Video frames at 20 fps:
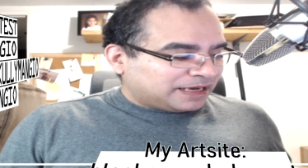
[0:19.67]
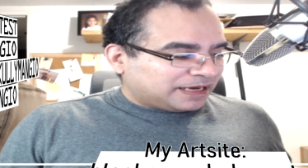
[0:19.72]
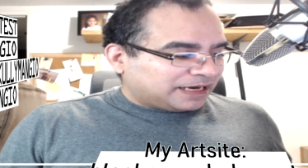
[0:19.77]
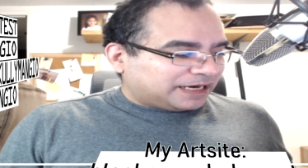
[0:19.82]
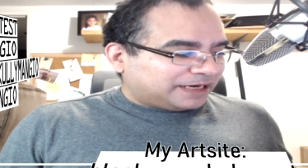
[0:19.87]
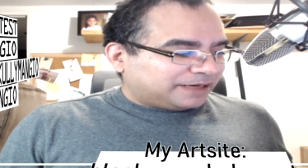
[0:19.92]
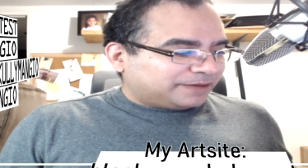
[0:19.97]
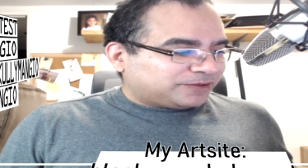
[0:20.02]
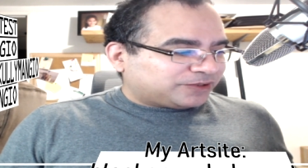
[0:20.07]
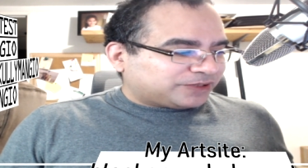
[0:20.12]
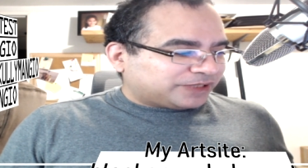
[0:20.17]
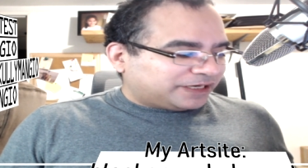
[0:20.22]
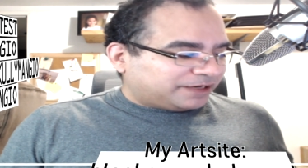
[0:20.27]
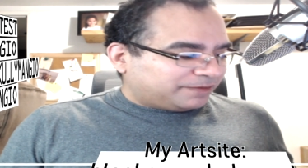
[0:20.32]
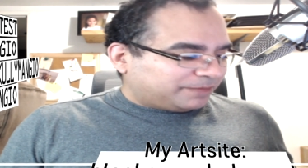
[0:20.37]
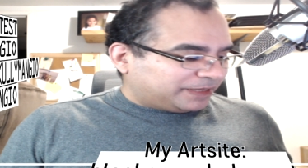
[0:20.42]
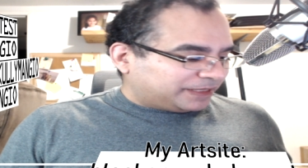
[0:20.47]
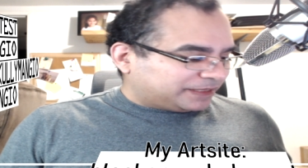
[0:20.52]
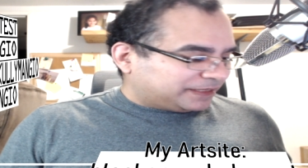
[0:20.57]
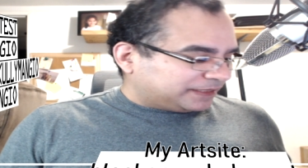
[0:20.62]
I am trying to
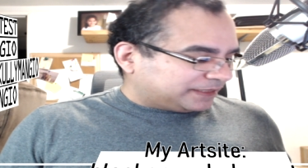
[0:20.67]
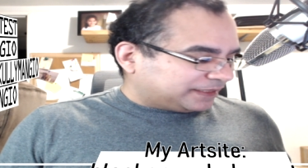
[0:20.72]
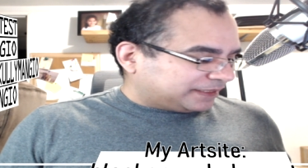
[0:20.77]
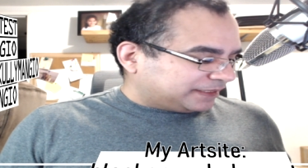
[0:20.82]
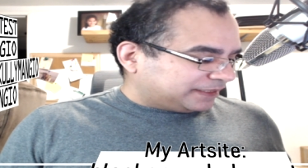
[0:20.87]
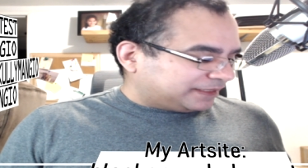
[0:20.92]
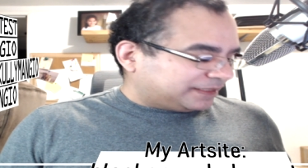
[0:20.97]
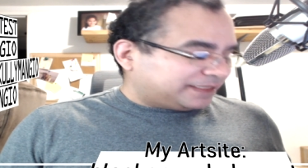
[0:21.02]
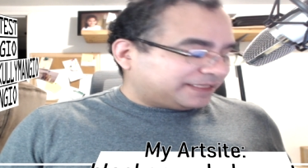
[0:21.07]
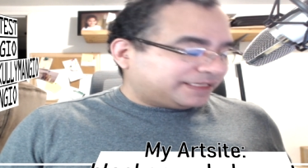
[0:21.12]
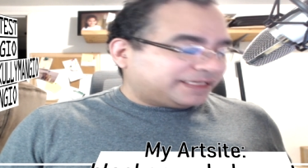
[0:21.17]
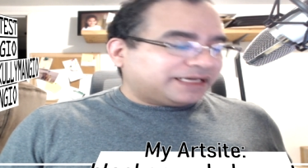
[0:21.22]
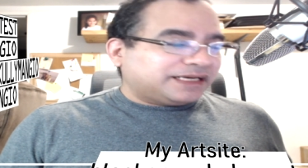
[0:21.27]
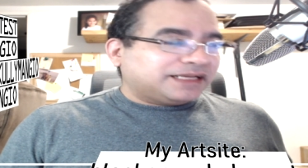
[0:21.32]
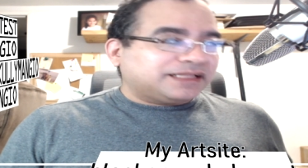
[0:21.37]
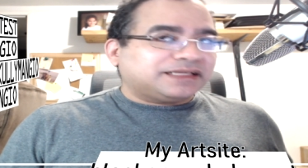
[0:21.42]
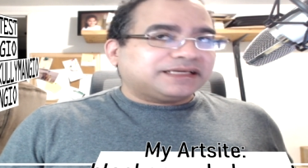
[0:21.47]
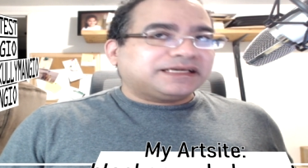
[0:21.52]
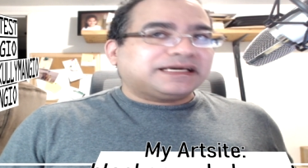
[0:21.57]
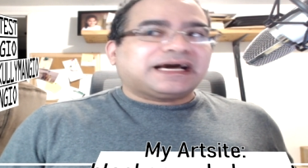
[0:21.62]
make this a
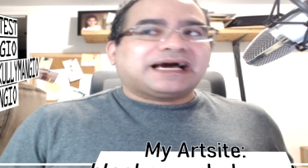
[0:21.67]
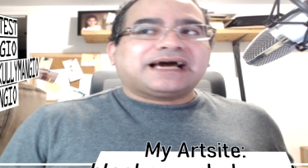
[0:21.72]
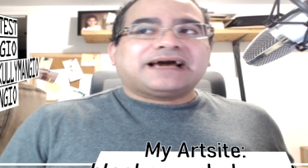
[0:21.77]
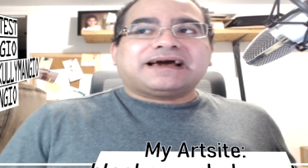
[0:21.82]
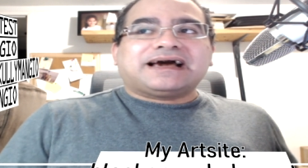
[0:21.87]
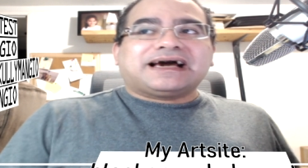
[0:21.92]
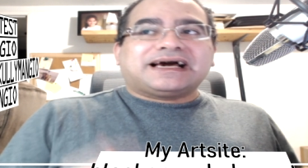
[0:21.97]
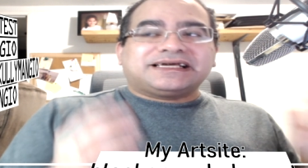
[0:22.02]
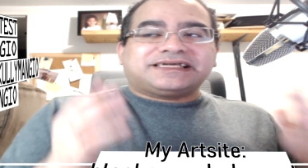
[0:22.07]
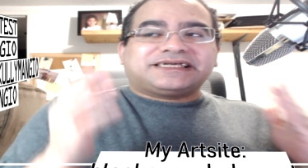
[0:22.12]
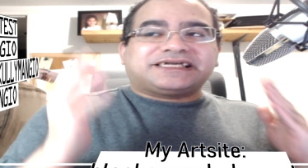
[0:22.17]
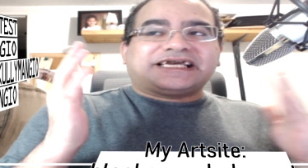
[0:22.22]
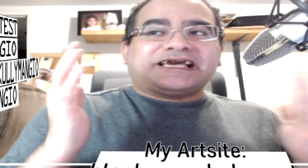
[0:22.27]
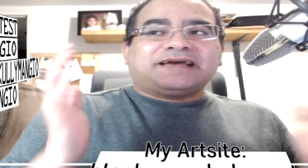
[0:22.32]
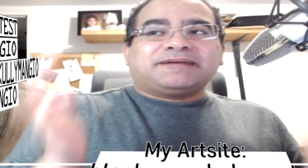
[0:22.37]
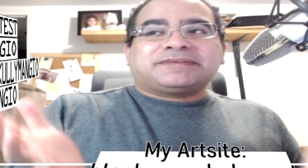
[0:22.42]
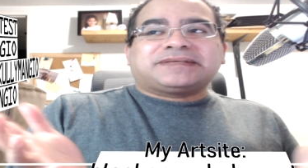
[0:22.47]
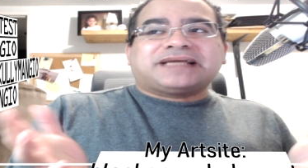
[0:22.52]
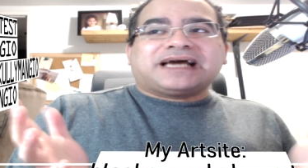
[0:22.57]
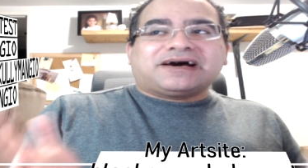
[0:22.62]
daily. I, I
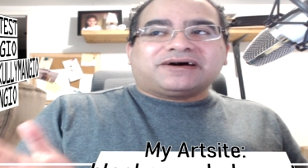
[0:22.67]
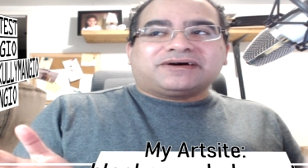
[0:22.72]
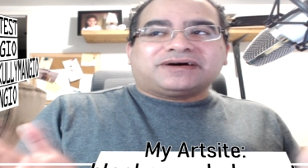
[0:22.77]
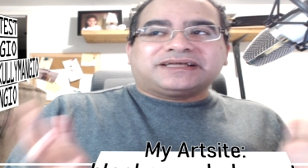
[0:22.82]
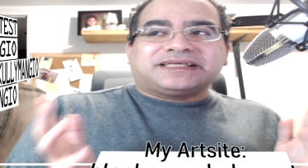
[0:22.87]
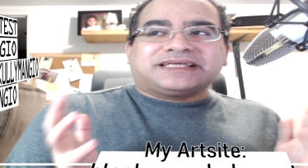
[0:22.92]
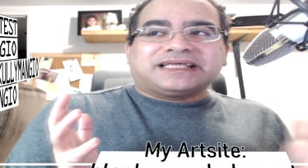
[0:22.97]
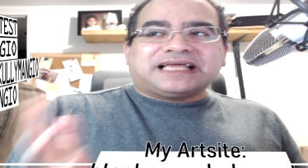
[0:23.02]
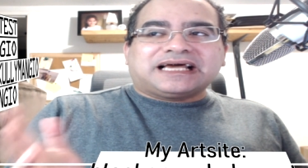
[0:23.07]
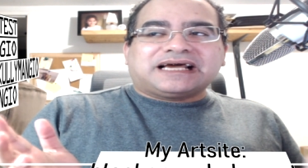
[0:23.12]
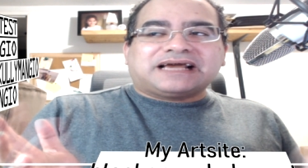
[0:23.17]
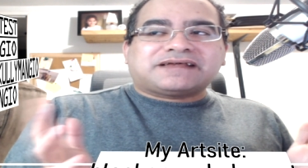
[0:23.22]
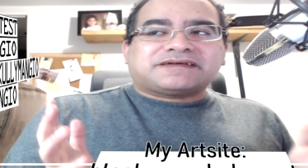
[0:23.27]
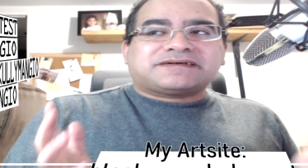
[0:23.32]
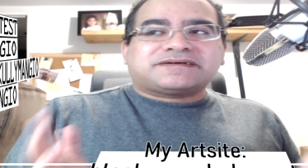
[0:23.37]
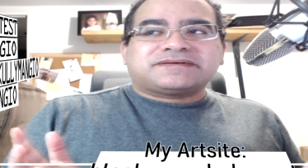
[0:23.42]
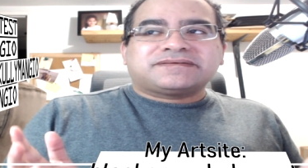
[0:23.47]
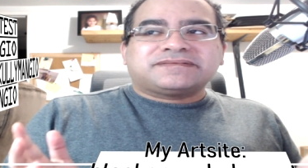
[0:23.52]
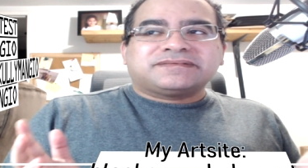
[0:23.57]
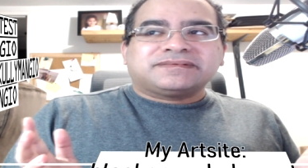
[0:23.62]
skipped out on the last
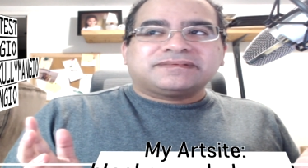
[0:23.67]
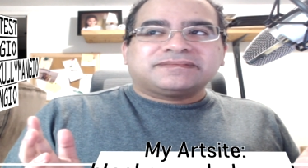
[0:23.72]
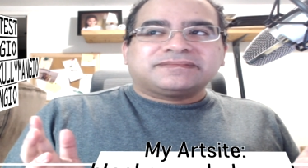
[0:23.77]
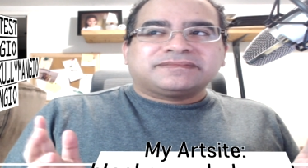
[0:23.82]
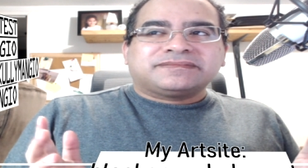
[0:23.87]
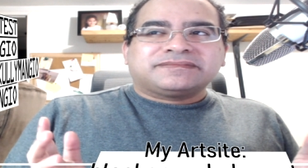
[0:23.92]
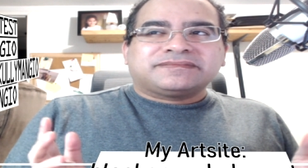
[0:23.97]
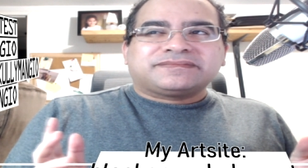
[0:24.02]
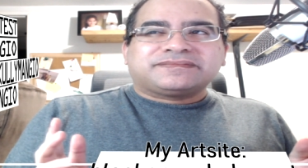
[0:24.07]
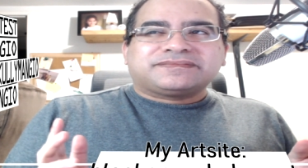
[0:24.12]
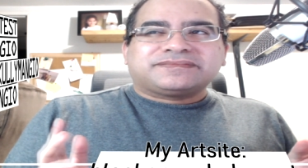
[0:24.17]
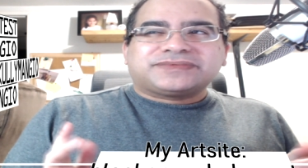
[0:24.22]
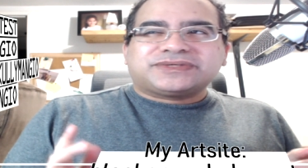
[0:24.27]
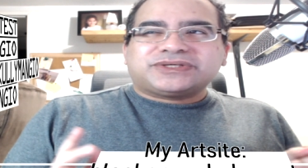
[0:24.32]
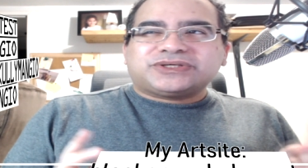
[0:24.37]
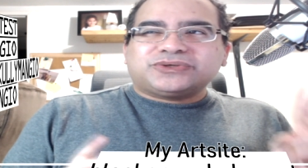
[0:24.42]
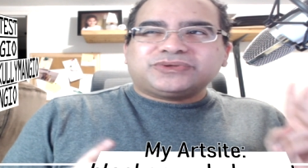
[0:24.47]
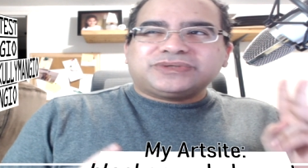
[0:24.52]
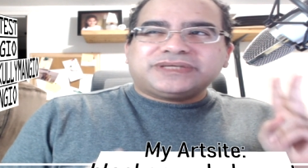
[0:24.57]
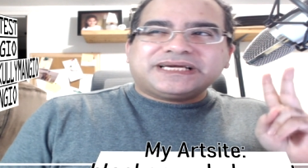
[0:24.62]

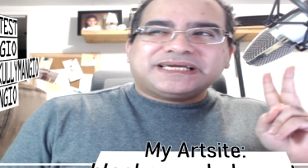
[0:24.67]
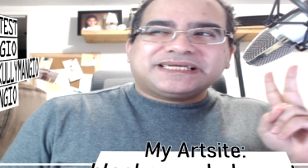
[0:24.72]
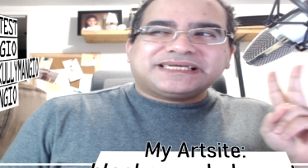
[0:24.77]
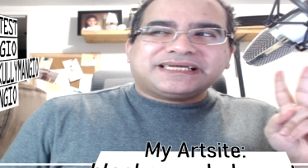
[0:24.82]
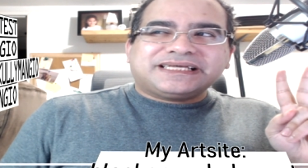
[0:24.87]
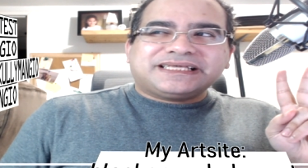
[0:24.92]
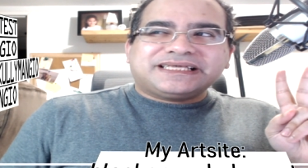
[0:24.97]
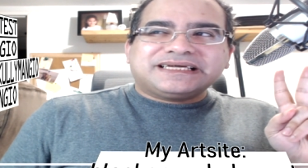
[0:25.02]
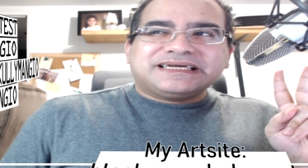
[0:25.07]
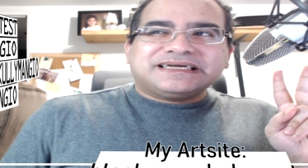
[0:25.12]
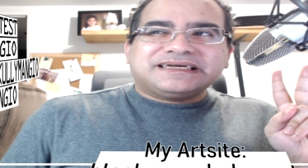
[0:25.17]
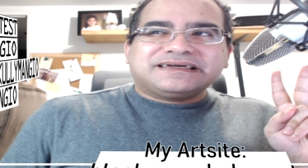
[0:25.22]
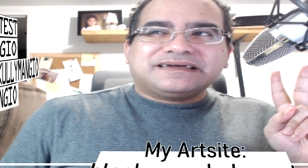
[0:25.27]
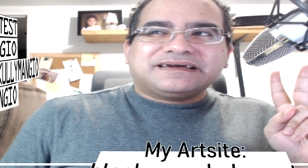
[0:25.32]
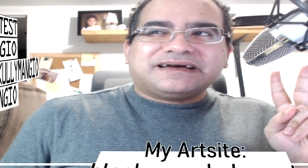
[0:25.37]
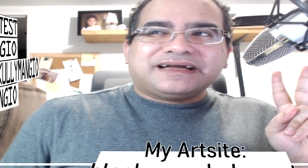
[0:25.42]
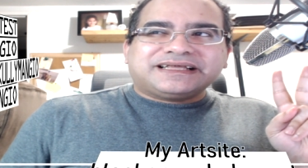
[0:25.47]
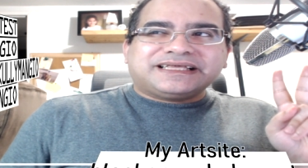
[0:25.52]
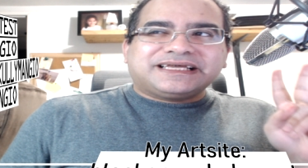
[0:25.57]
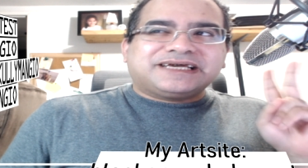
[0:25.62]
two days, I think.
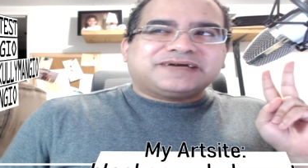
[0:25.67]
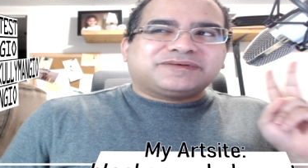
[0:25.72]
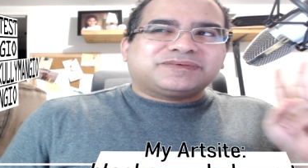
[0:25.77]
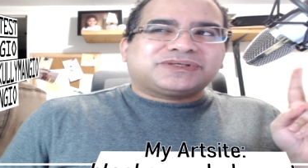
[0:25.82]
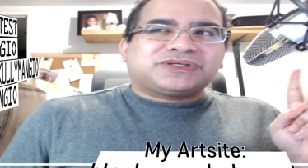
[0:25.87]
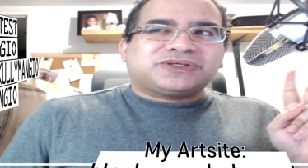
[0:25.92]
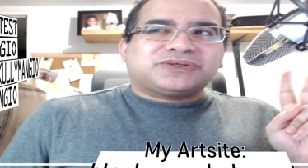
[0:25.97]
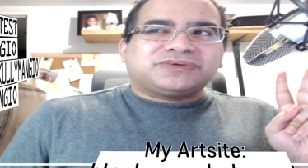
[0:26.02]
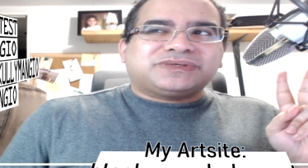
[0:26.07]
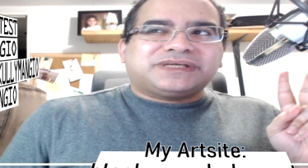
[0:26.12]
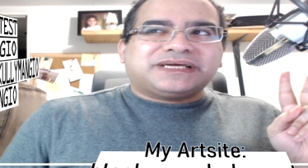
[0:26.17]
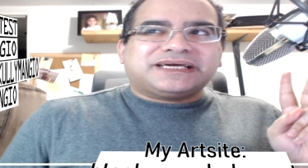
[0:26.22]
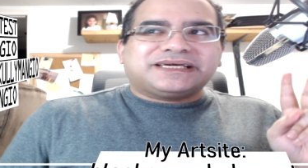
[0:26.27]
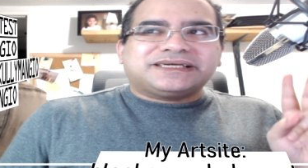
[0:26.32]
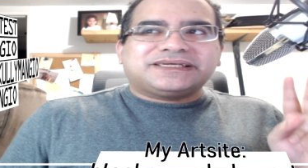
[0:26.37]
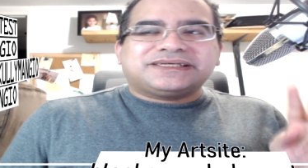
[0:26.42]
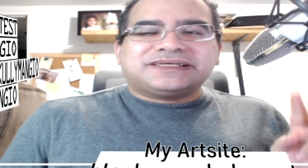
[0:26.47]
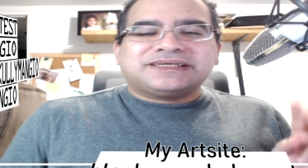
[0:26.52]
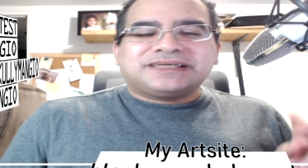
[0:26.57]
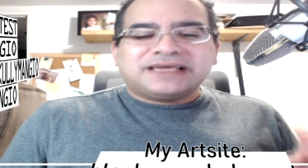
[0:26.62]
I think it was two
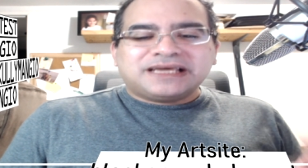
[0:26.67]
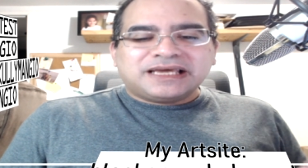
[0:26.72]
days.